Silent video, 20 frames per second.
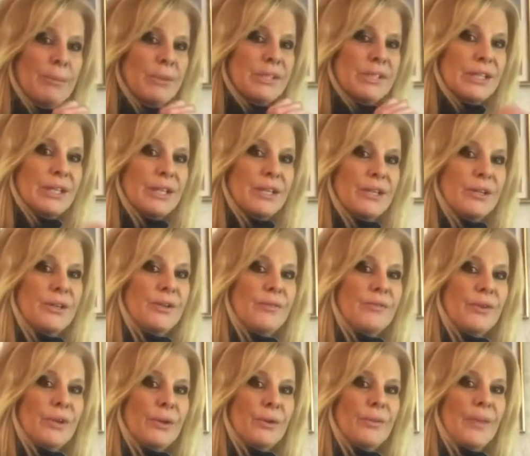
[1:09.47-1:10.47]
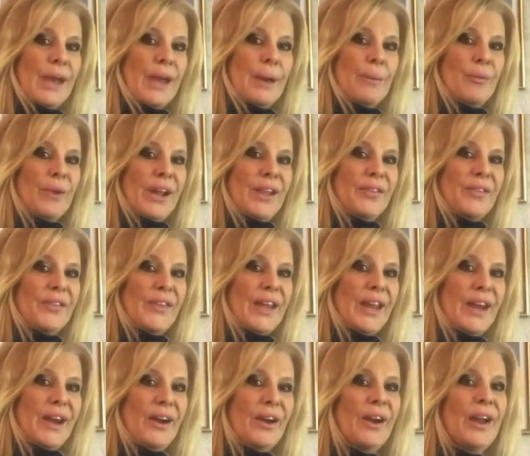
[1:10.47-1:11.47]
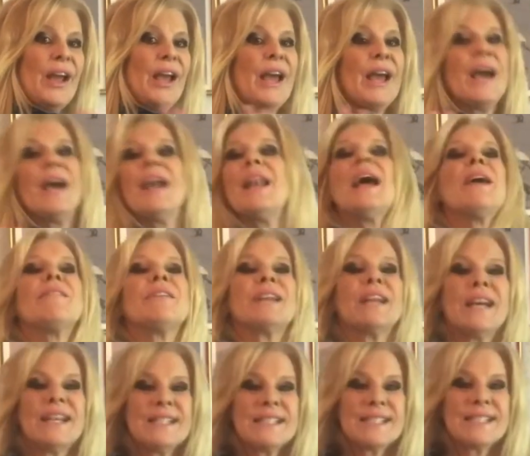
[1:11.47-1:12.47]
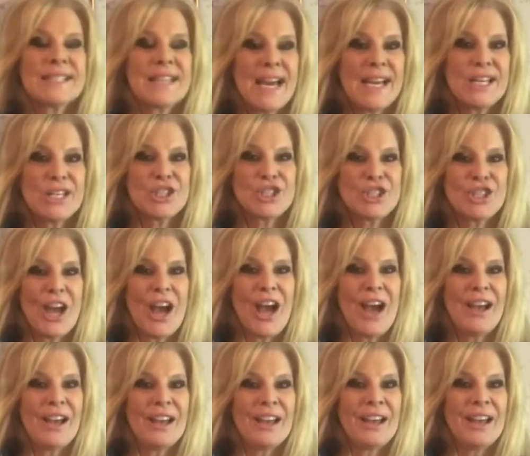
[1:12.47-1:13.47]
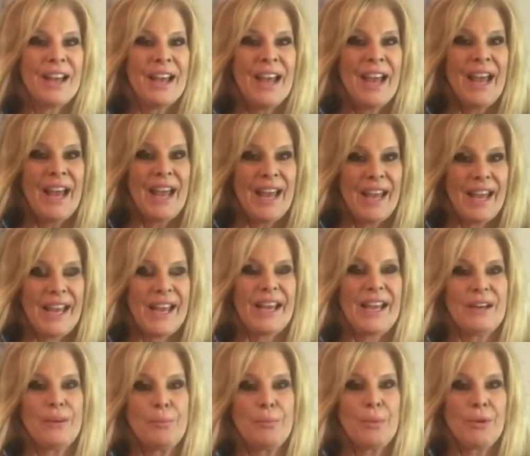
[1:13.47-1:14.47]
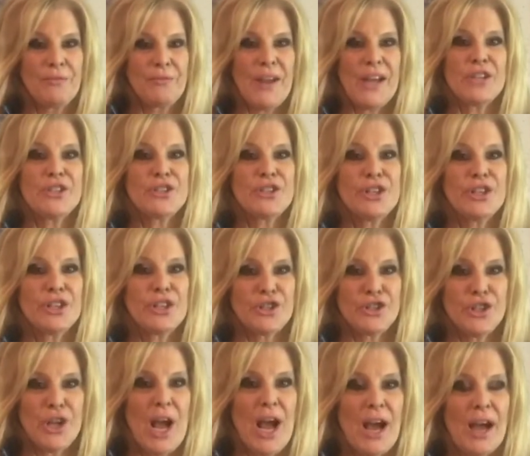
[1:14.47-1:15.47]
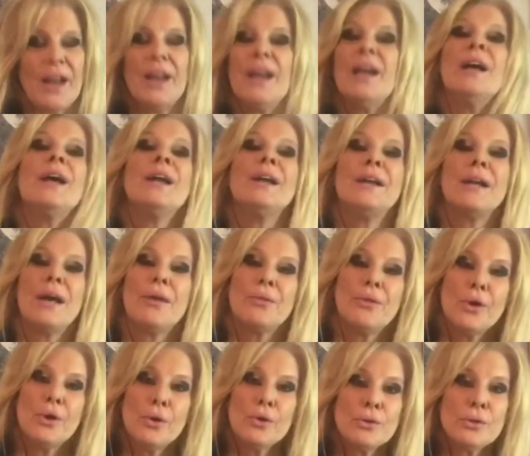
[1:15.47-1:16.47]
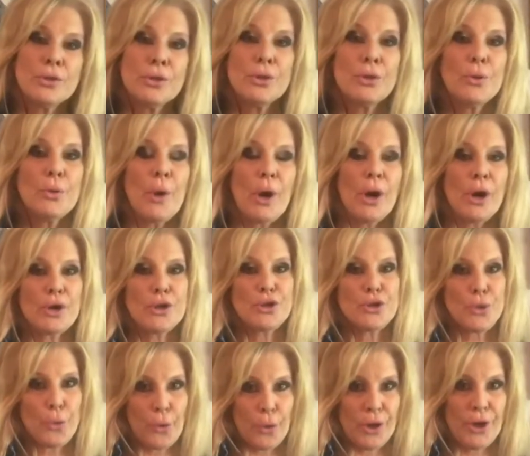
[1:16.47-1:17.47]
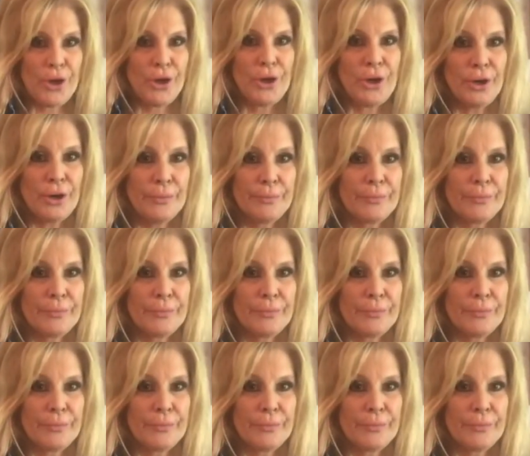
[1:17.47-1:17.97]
able to interview them right there and have a nice tight shot and professional shot. Now those who are shorter,